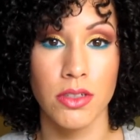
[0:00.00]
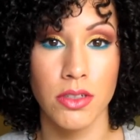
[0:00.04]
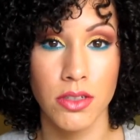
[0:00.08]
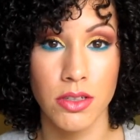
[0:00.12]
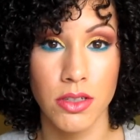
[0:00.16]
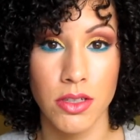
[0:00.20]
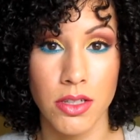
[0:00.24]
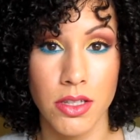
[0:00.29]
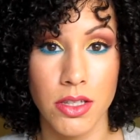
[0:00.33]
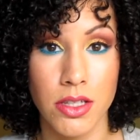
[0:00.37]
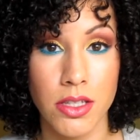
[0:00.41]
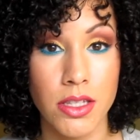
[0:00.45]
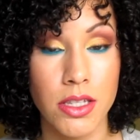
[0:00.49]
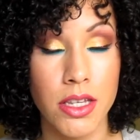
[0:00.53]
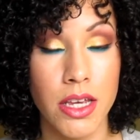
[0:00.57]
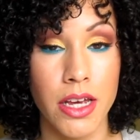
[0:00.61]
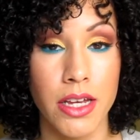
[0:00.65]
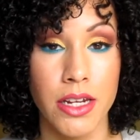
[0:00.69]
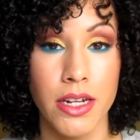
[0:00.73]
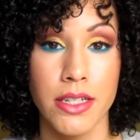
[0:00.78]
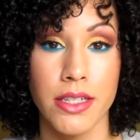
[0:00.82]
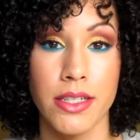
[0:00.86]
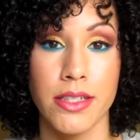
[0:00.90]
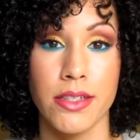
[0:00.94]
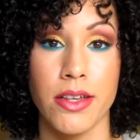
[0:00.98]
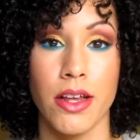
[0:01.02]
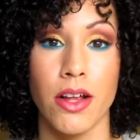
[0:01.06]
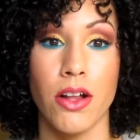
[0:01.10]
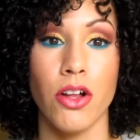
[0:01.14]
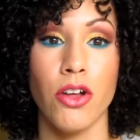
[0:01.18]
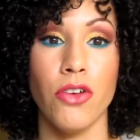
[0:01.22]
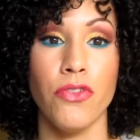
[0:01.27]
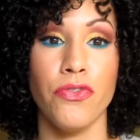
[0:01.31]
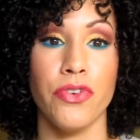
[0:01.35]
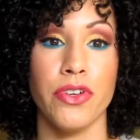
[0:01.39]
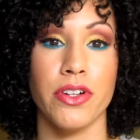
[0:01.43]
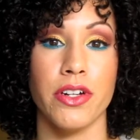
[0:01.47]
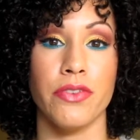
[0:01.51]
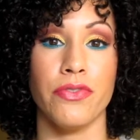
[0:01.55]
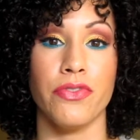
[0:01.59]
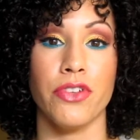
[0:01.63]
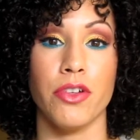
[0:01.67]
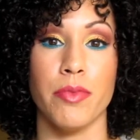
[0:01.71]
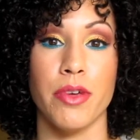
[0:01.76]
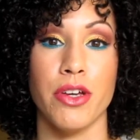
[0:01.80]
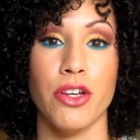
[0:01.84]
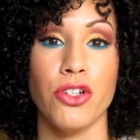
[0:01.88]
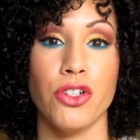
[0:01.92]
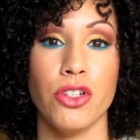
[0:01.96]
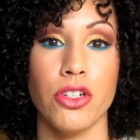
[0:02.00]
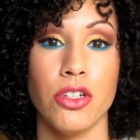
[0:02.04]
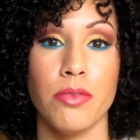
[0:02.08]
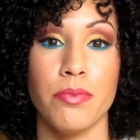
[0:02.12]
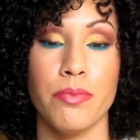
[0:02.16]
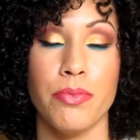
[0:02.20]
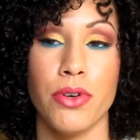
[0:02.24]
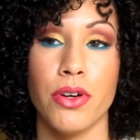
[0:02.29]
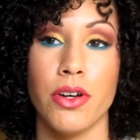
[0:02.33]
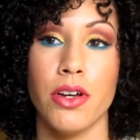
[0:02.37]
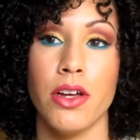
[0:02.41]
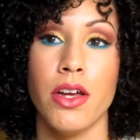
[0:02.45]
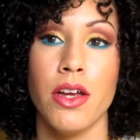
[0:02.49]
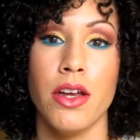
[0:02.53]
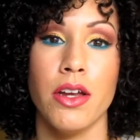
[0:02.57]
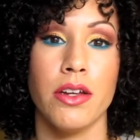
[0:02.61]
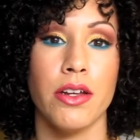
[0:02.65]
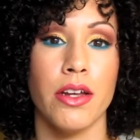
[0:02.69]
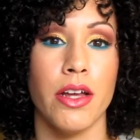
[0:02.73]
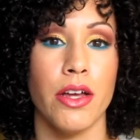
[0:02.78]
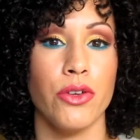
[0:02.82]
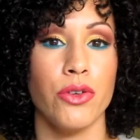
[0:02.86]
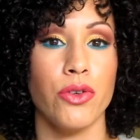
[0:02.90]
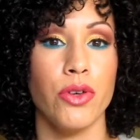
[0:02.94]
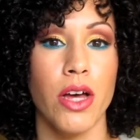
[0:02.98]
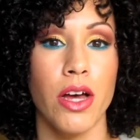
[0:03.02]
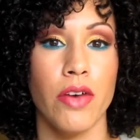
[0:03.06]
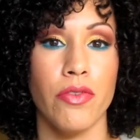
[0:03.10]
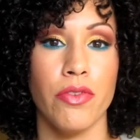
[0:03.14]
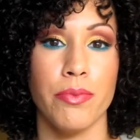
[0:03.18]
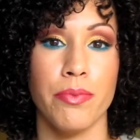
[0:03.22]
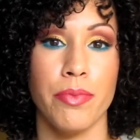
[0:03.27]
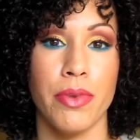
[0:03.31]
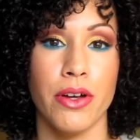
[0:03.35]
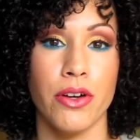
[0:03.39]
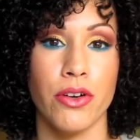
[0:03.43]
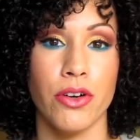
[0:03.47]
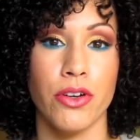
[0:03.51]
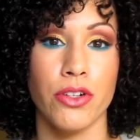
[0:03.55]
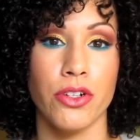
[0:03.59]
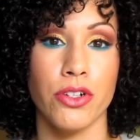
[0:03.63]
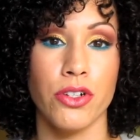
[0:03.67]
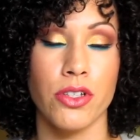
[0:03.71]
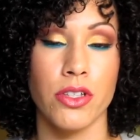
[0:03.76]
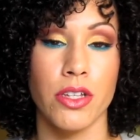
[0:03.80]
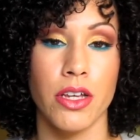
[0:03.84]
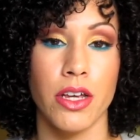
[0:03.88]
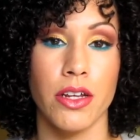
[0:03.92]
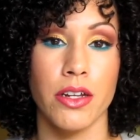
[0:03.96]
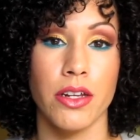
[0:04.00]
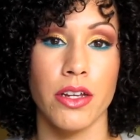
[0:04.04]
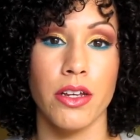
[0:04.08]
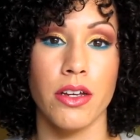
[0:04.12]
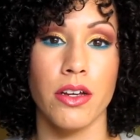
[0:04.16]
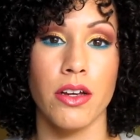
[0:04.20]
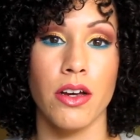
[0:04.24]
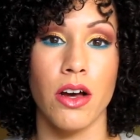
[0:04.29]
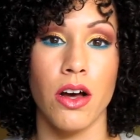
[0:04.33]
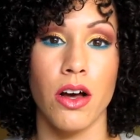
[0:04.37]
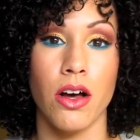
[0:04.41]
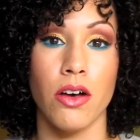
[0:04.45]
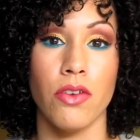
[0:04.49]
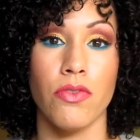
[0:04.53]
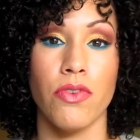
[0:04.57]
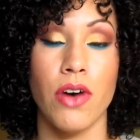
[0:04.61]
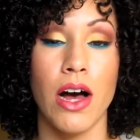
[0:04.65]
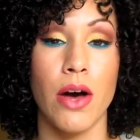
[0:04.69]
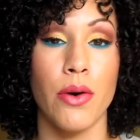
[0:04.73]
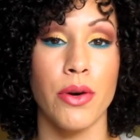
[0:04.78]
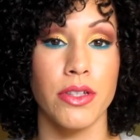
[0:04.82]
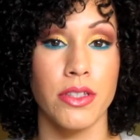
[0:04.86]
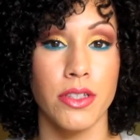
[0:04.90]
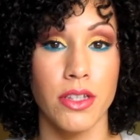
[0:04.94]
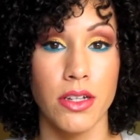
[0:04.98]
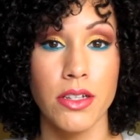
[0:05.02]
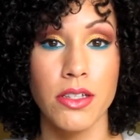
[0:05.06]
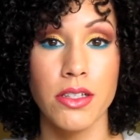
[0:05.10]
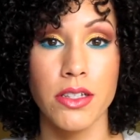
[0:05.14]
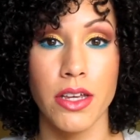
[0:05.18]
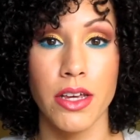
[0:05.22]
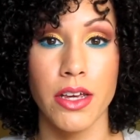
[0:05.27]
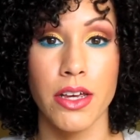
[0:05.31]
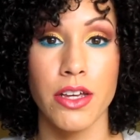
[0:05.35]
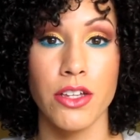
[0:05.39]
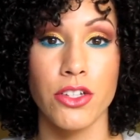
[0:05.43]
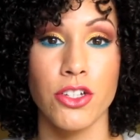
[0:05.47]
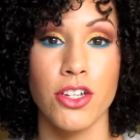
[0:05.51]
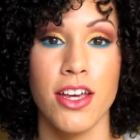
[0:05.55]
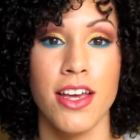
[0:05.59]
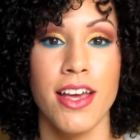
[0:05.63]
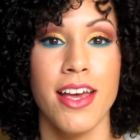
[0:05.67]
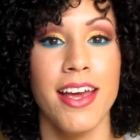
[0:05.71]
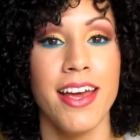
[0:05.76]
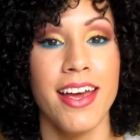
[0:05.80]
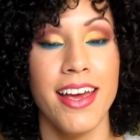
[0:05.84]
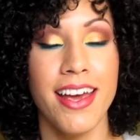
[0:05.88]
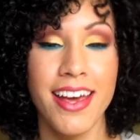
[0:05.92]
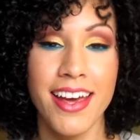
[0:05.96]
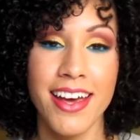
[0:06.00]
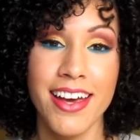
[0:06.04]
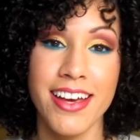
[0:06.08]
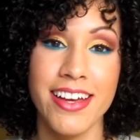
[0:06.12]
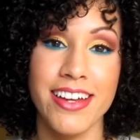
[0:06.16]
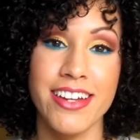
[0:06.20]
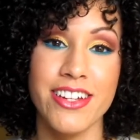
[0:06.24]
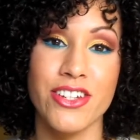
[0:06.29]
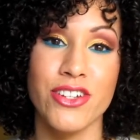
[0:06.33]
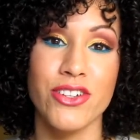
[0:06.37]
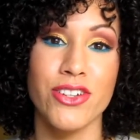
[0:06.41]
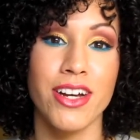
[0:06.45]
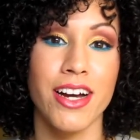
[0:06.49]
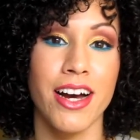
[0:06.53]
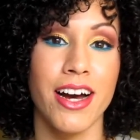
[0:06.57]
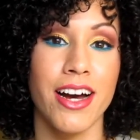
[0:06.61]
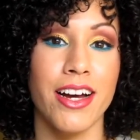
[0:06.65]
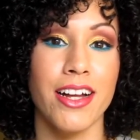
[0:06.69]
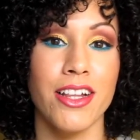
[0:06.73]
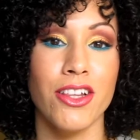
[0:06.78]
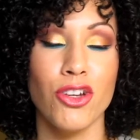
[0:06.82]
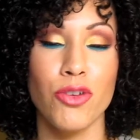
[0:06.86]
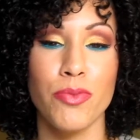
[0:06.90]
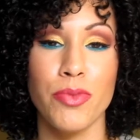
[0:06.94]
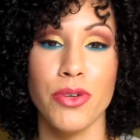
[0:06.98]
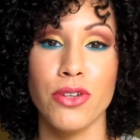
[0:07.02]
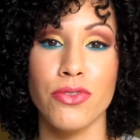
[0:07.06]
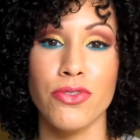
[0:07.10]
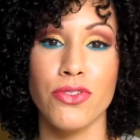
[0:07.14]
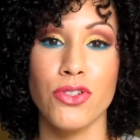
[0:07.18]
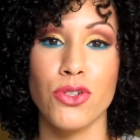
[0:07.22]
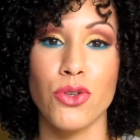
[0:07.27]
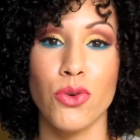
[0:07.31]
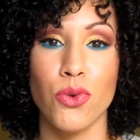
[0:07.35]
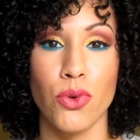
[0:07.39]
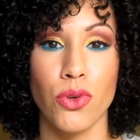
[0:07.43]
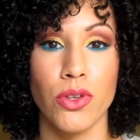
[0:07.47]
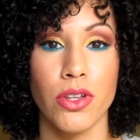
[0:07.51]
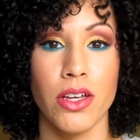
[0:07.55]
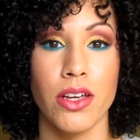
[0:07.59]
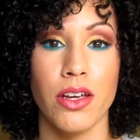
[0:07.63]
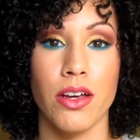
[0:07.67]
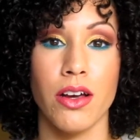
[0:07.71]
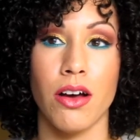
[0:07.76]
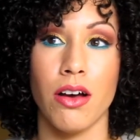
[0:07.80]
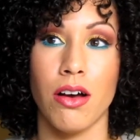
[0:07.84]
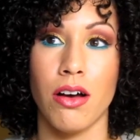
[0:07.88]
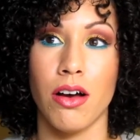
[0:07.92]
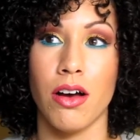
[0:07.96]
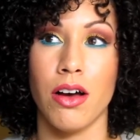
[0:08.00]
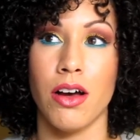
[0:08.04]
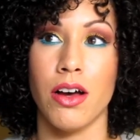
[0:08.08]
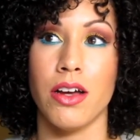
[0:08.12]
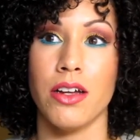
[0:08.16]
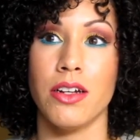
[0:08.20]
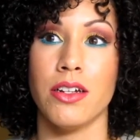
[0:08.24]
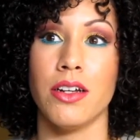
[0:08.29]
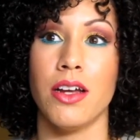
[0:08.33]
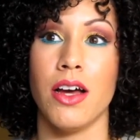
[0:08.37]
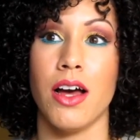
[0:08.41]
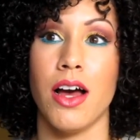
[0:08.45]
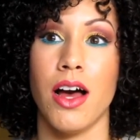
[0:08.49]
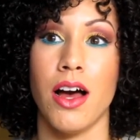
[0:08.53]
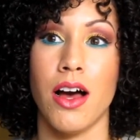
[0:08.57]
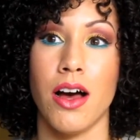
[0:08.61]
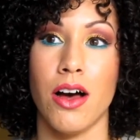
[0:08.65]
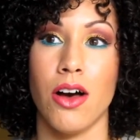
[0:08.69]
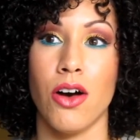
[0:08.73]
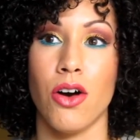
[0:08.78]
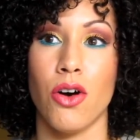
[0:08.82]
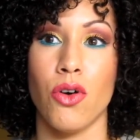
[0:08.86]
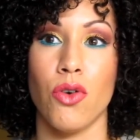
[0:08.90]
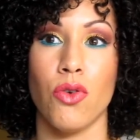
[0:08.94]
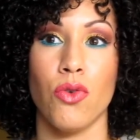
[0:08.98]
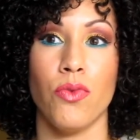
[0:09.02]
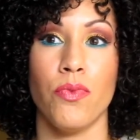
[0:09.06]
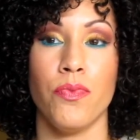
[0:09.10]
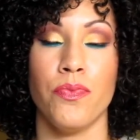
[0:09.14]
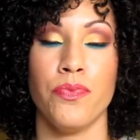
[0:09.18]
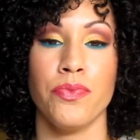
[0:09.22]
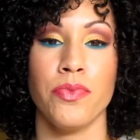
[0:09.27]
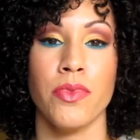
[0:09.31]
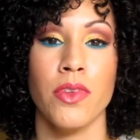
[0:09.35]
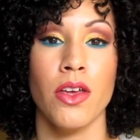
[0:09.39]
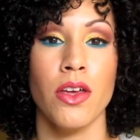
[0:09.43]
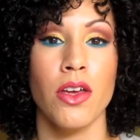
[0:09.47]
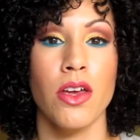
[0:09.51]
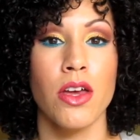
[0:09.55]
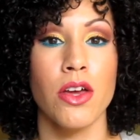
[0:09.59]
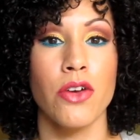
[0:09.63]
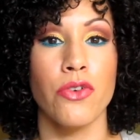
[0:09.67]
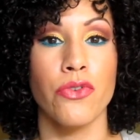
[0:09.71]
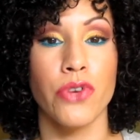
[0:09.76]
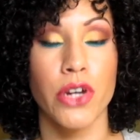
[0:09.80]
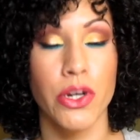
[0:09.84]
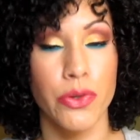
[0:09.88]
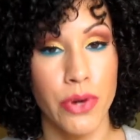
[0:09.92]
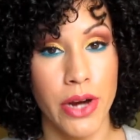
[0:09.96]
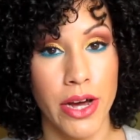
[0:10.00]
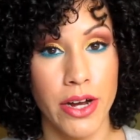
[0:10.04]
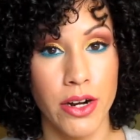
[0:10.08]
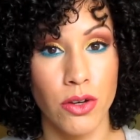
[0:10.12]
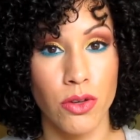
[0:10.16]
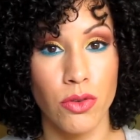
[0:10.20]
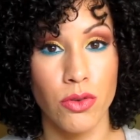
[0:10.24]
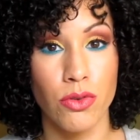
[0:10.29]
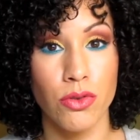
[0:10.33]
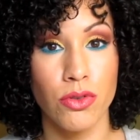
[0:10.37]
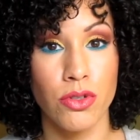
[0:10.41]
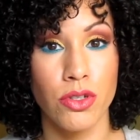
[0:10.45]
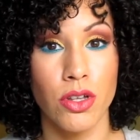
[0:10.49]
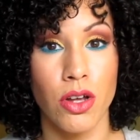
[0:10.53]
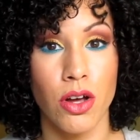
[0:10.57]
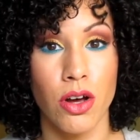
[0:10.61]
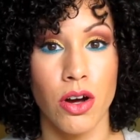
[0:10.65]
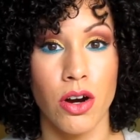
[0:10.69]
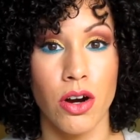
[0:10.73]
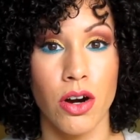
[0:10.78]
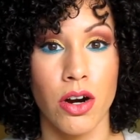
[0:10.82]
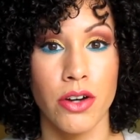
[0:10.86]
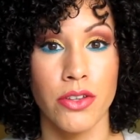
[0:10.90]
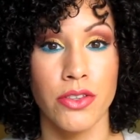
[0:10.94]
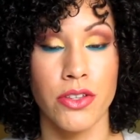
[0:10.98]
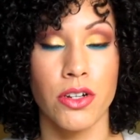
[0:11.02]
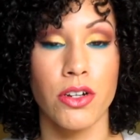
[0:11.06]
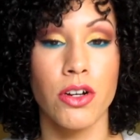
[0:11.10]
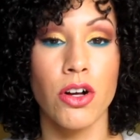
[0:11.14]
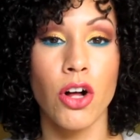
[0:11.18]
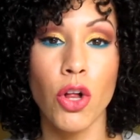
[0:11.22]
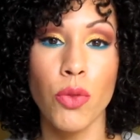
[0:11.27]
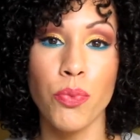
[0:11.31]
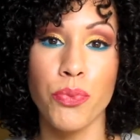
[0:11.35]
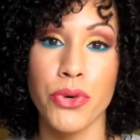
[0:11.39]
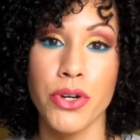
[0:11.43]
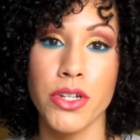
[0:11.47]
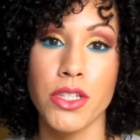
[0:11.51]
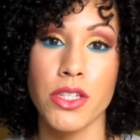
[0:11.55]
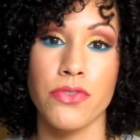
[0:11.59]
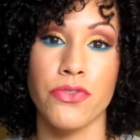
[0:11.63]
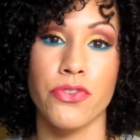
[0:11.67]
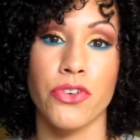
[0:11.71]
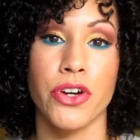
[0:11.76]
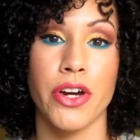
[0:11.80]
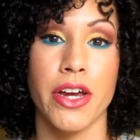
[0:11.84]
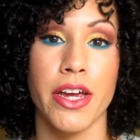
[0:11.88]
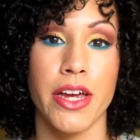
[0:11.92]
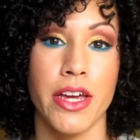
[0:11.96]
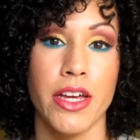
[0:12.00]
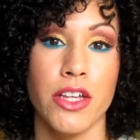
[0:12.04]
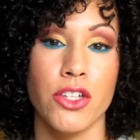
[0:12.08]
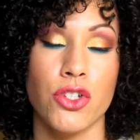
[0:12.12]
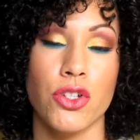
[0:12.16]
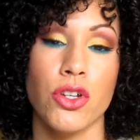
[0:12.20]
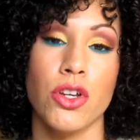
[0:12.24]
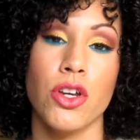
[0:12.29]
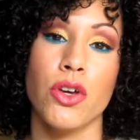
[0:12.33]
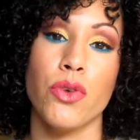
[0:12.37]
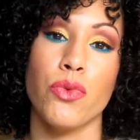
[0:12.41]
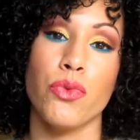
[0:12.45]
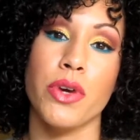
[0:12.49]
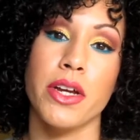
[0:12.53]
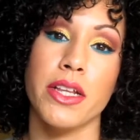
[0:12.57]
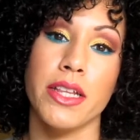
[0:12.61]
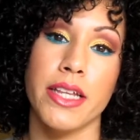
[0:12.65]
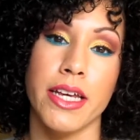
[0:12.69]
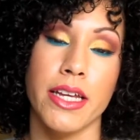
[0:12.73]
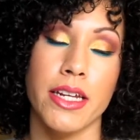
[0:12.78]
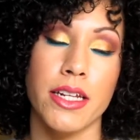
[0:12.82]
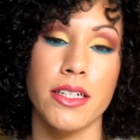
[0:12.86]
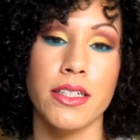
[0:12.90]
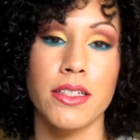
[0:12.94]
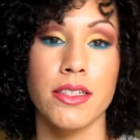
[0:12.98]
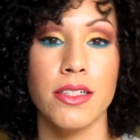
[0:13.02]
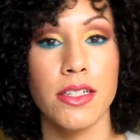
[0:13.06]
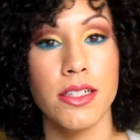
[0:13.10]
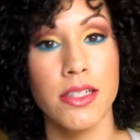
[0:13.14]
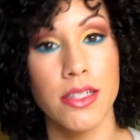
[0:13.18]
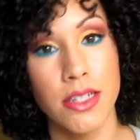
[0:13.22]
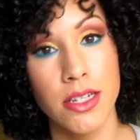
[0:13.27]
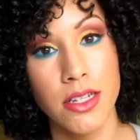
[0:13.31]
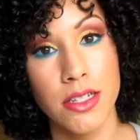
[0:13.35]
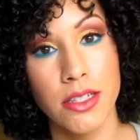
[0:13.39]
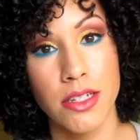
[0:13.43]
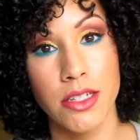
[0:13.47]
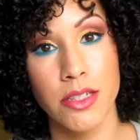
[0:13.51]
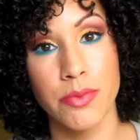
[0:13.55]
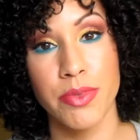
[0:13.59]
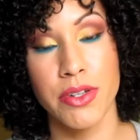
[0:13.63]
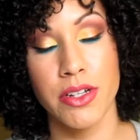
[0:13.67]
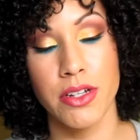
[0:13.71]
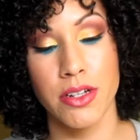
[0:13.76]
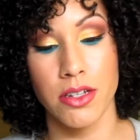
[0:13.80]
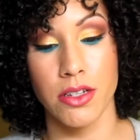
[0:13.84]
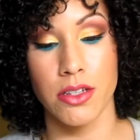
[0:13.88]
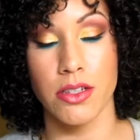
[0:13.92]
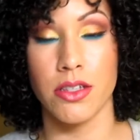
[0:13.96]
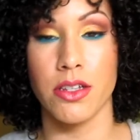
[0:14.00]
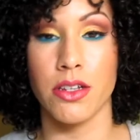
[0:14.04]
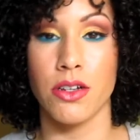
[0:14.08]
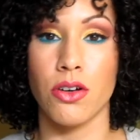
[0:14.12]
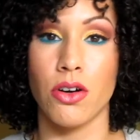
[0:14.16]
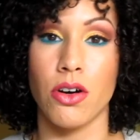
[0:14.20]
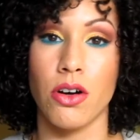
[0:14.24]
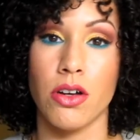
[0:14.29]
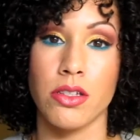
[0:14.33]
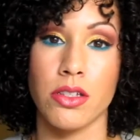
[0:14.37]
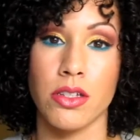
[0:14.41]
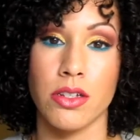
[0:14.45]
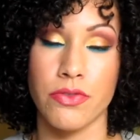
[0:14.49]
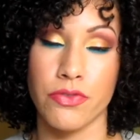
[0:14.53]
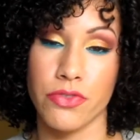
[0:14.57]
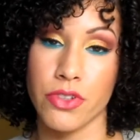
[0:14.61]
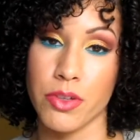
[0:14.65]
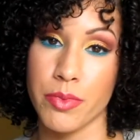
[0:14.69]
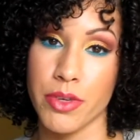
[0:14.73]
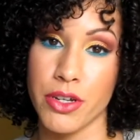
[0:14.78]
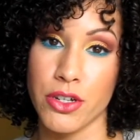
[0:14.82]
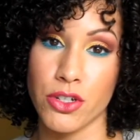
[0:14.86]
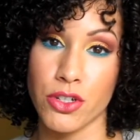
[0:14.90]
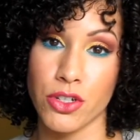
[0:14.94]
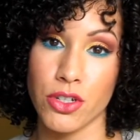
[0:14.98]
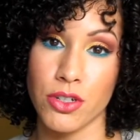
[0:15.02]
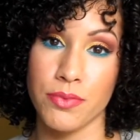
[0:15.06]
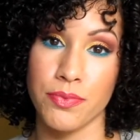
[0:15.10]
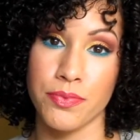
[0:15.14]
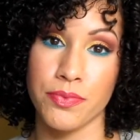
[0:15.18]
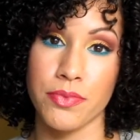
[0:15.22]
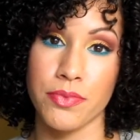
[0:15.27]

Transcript: skin itself and inflammation, but now you have a better understanding of how it does age, and you got a little bit of schooling on how free radicals are the culprits for age-related diseases because they cause inflammation.